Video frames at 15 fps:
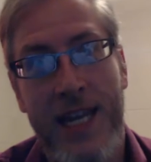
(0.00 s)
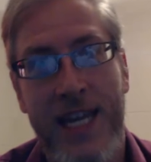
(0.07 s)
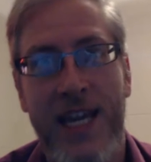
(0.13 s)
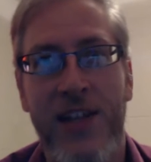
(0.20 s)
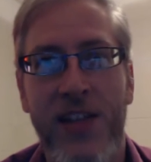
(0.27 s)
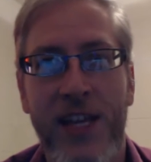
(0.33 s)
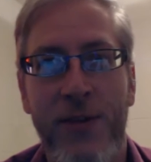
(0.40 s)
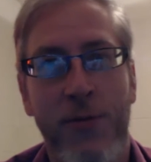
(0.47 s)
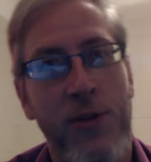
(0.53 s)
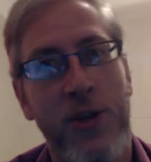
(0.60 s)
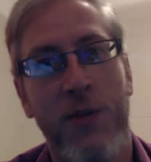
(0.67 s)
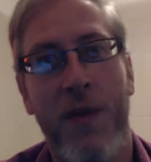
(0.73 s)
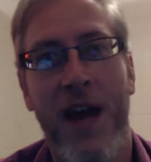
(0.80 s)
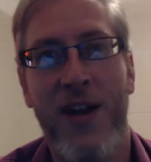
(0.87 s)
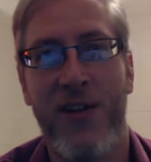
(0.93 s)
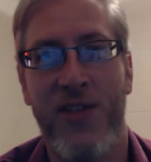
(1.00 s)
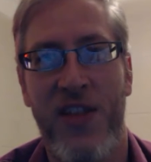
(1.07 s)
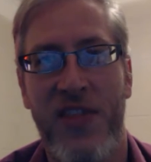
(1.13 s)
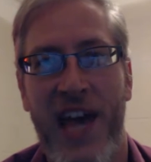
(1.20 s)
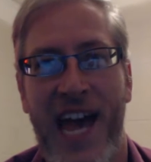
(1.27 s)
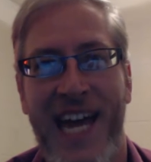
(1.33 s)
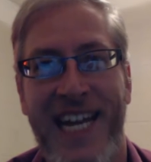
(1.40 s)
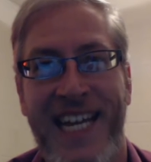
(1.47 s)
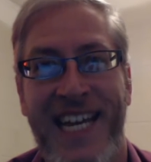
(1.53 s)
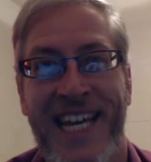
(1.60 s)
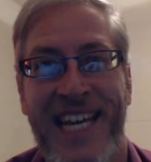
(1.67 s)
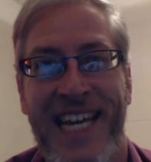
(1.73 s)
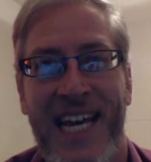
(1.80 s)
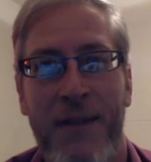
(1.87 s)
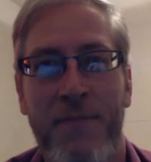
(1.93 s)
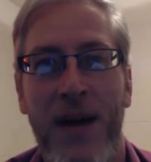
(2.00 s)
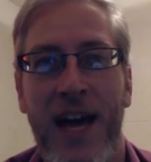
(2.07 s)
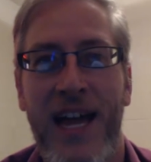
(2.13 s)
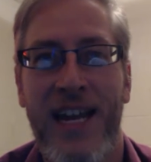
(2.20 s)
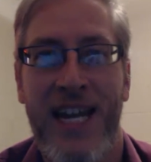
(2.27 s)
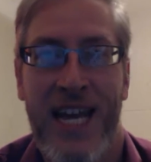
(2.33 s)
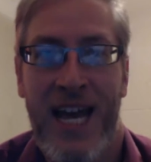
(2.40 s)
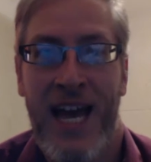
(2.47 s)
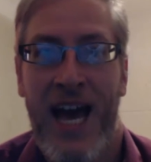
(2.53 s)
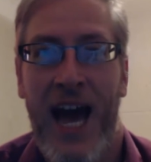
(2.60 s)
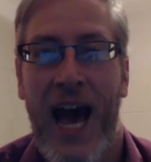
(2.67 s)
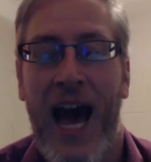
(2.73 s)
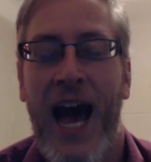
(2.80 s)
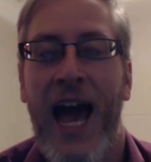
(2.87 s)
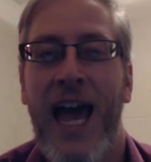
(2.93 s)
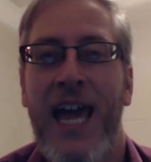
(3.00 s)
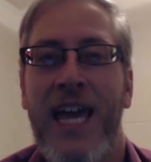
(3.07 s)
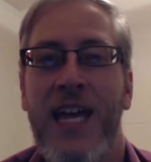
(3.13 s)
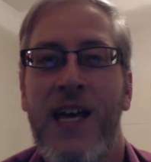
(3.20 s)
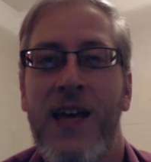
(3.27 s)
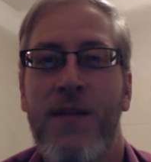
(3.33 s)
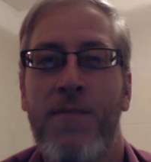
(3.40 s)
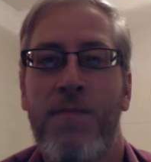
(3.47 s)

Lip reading: ideally, we'll do better than that. But I